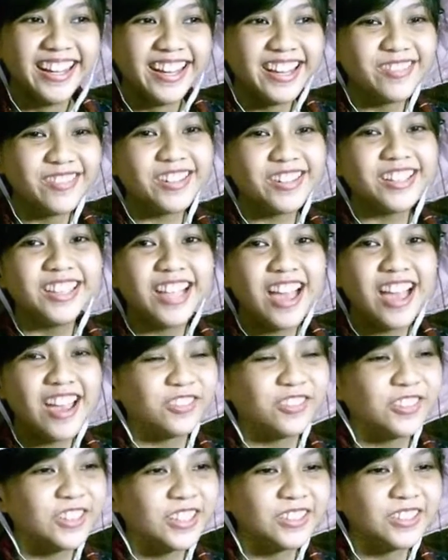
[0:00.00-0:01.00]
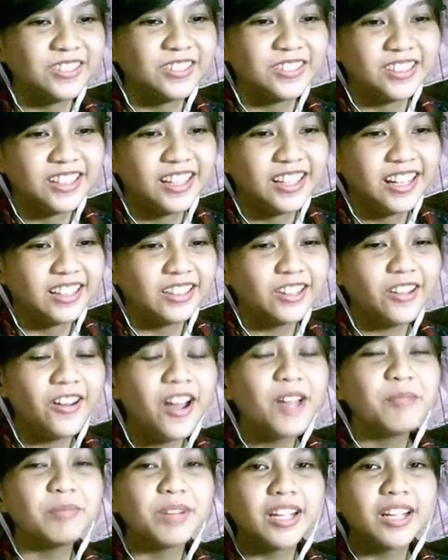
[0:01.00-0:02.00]
in real life too. No,
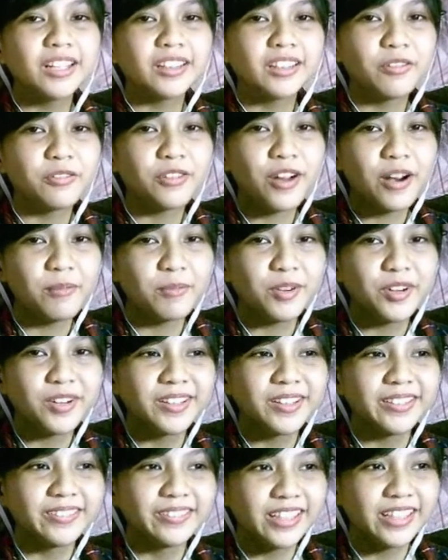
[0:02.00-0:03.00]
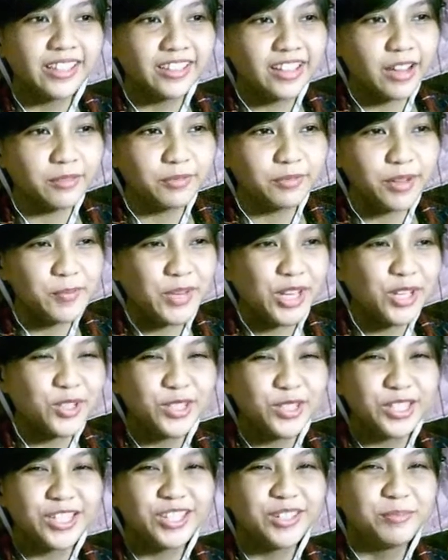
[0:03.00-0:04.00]
I'm not a farmer in real life. I'm a
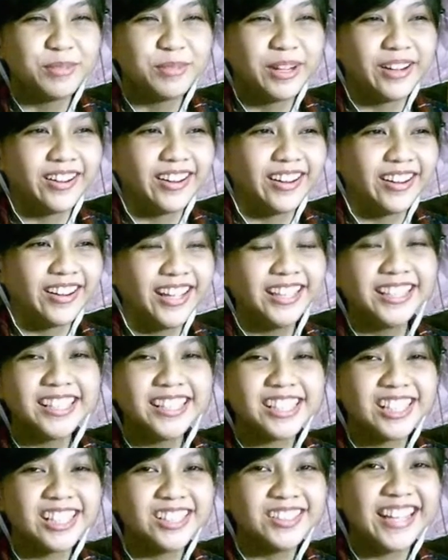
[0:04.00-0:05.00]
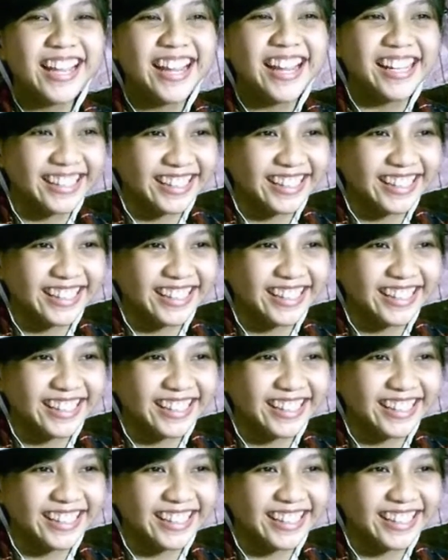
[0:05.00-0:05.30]
YouTuber and a student.